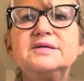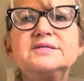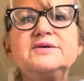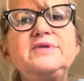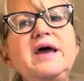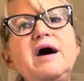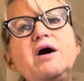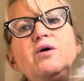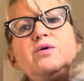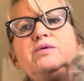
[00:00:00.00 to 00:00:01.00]
So
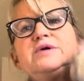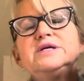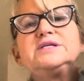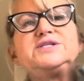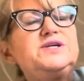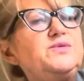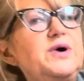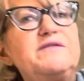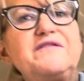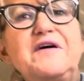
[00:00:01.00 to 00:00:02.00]
now she
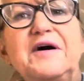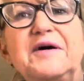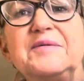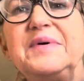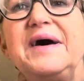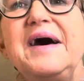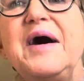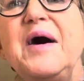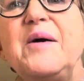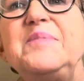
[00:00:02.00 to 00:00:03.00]
went from
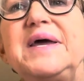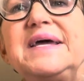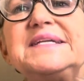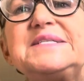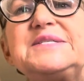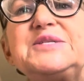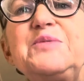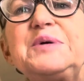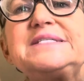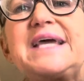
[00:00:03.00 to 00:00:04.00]
being
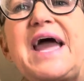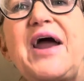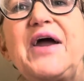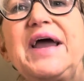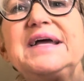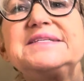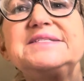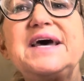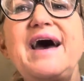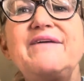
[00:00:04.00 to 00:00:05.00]
super scary
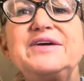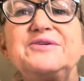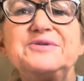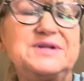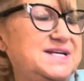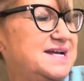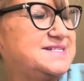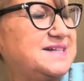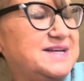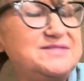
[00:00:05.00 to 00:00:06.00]
to having a really
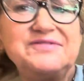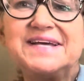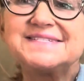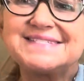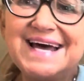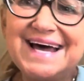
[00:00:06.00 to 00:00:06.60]
nice clean face.